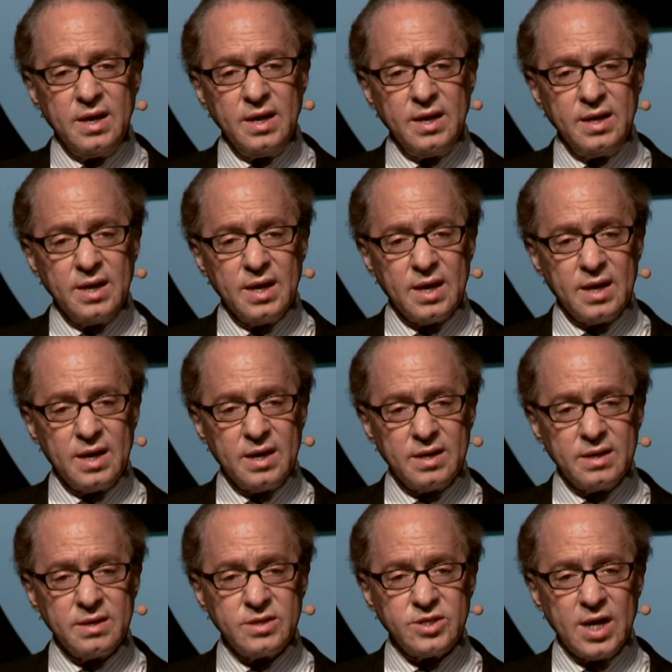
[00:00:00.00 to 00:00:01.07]
he
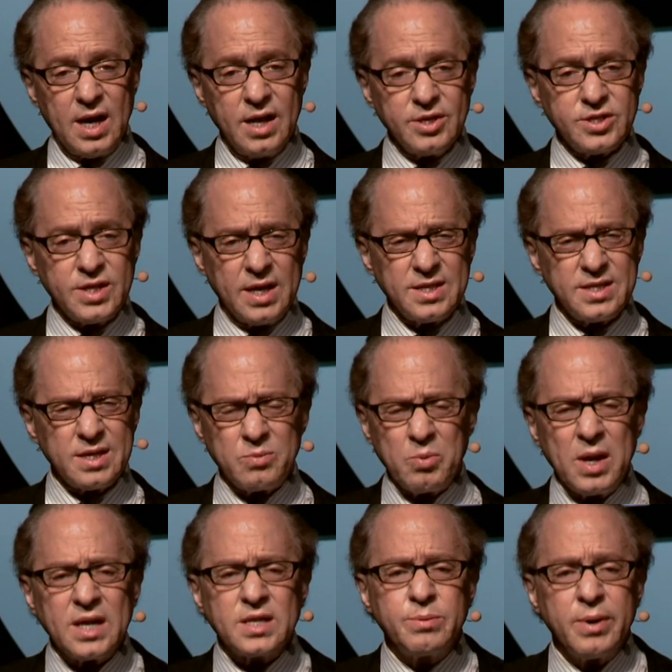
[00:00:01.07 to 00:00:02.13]
challenged that and says,
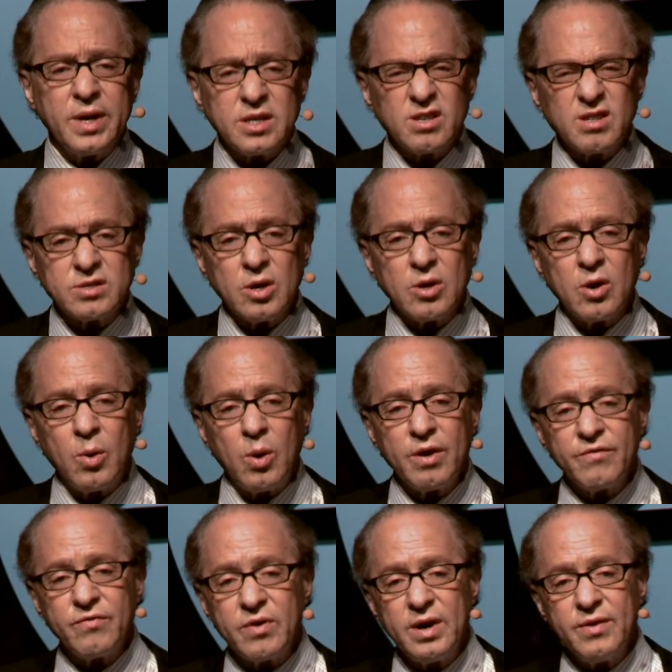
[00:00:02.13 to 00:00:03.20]
well, exponentials don't go
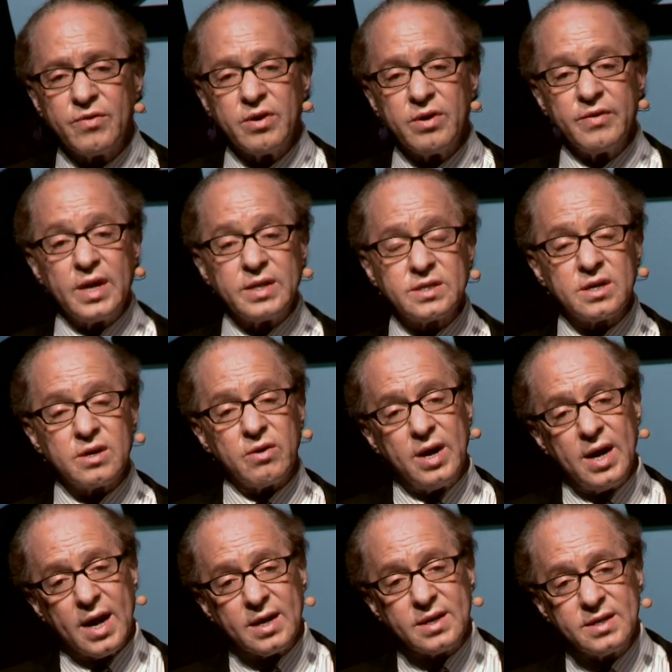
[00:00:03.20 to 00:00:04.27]
on forever, and that's
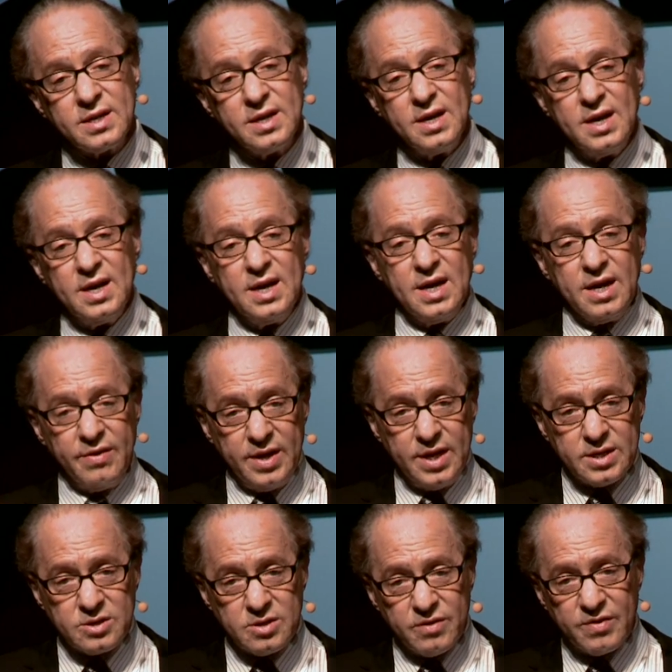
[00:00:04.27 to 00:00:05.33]
correct. In the
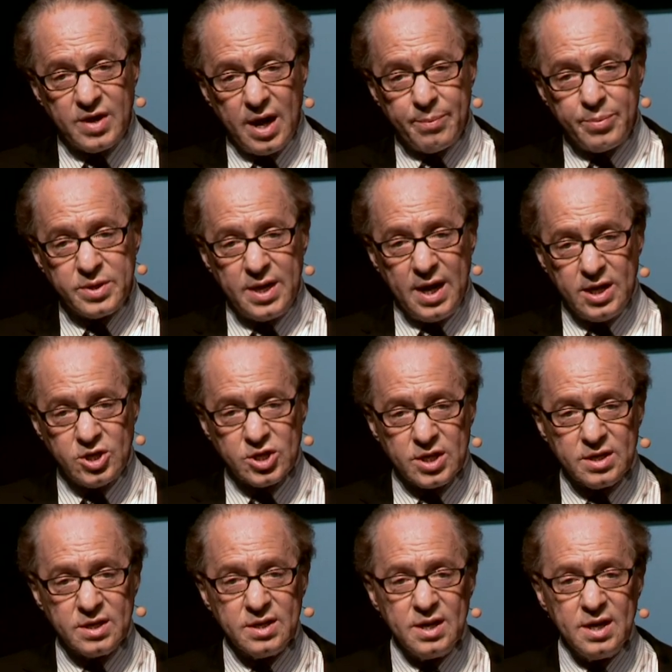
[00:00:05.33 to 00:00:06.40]
history of
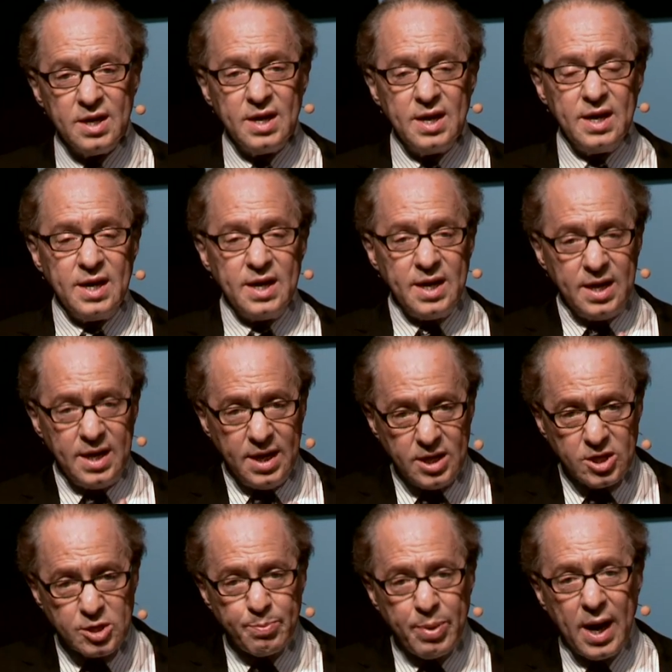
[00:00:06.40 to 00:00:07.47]
computation,
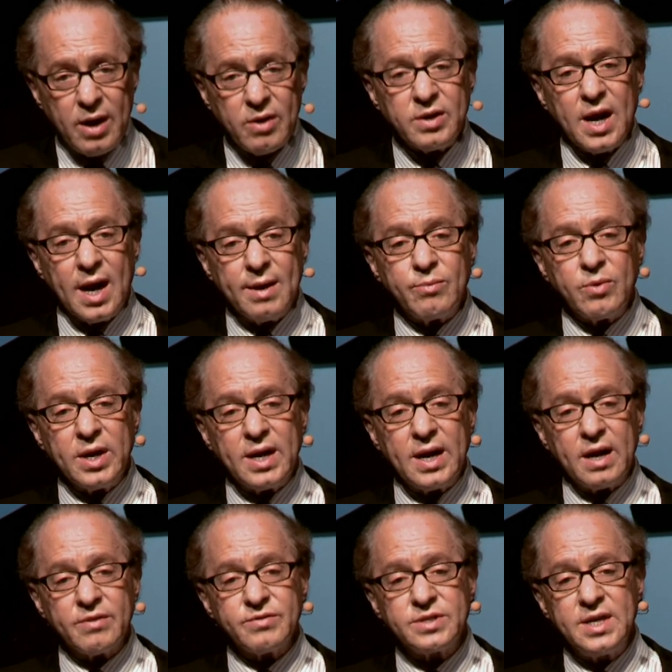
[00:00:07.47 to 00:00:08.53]
each paradigm ran
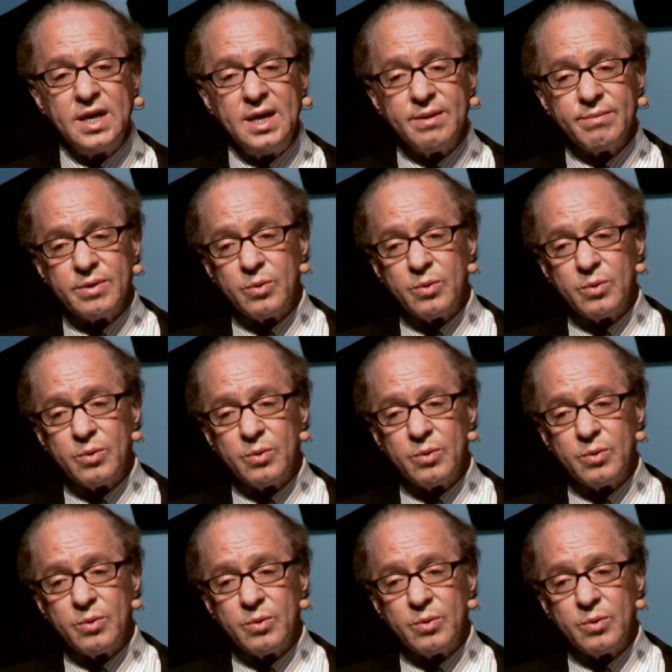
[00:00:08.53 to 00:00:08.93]
out of steam,